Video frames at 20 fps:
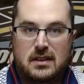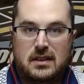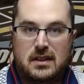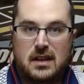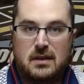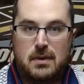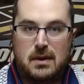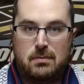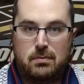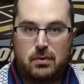
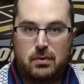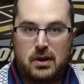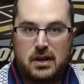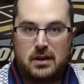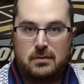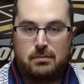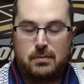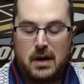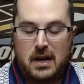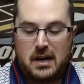can be pretty
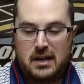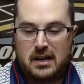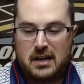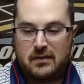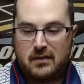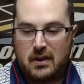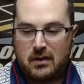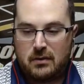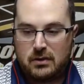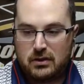competitive.
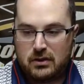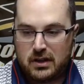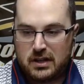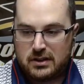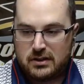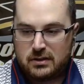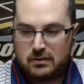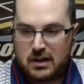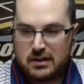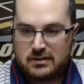Now, when you look at
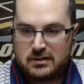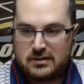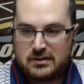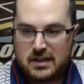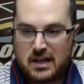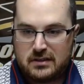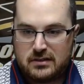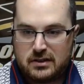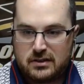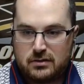the rest of the
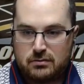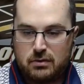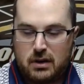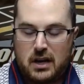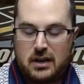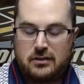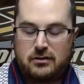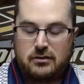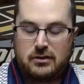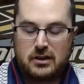Celtics
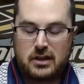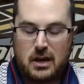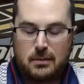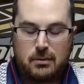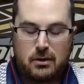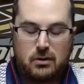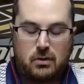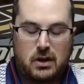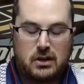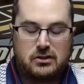roster, there's a couple
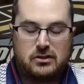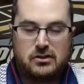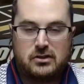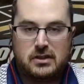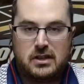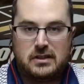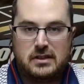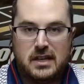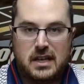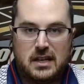questions you
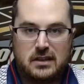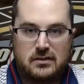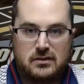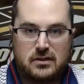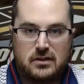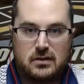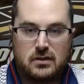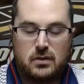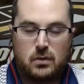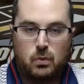need to
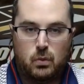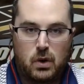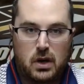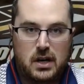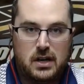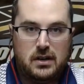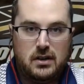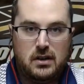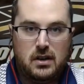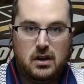answer.
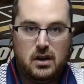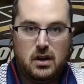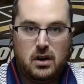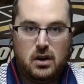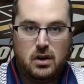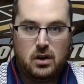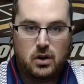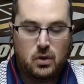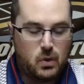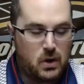One,
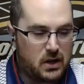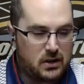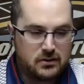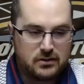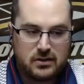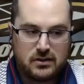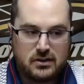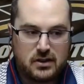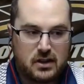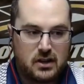who else
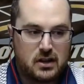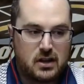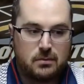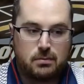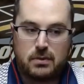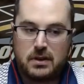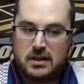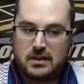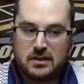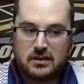is going to
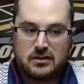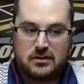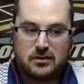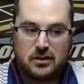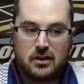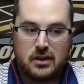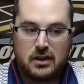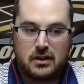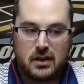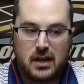complete this
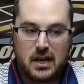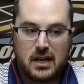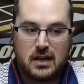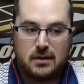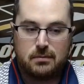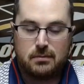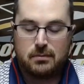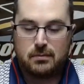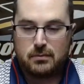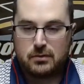starting lineup?
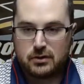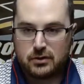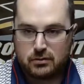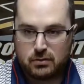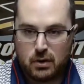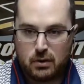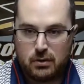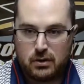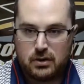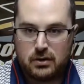
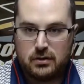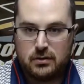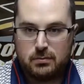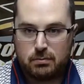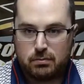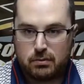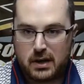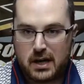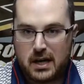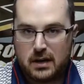Schroder,
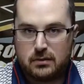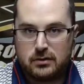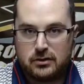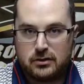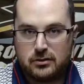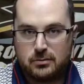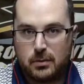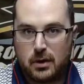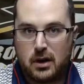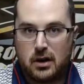Brown,
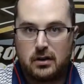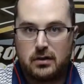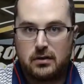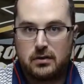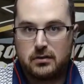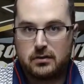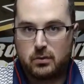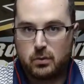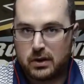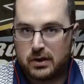Smart,
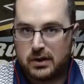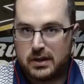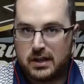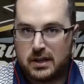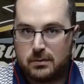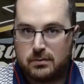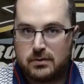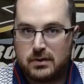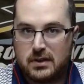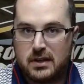
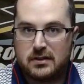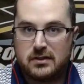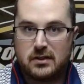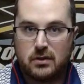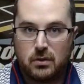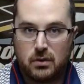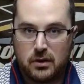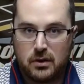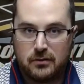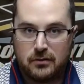Williams. Is it
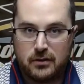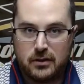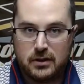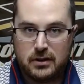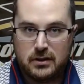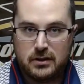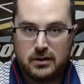Horford?